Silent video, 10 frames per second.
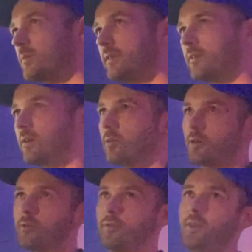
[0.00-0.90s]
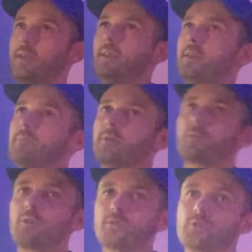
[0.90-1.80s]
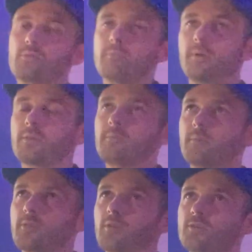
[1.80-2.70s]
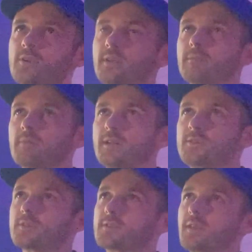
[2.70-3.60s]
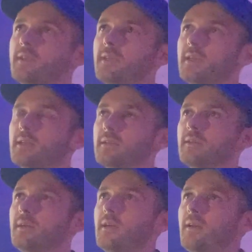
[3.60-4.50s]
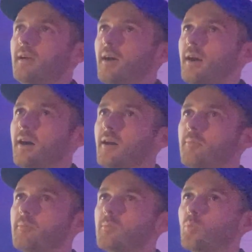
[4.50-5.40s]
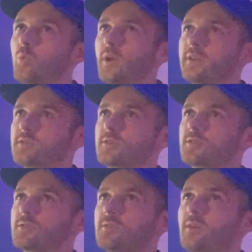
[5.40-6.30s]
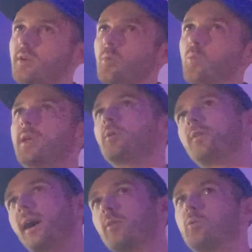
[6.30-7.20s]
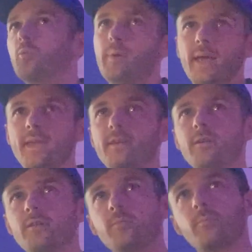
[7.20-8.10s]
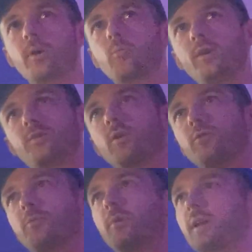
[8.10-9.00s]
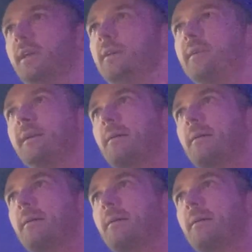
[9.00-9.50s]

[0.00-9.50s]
with a lot of the mythology and religious thinking, which we would now call pagan, but which ultimately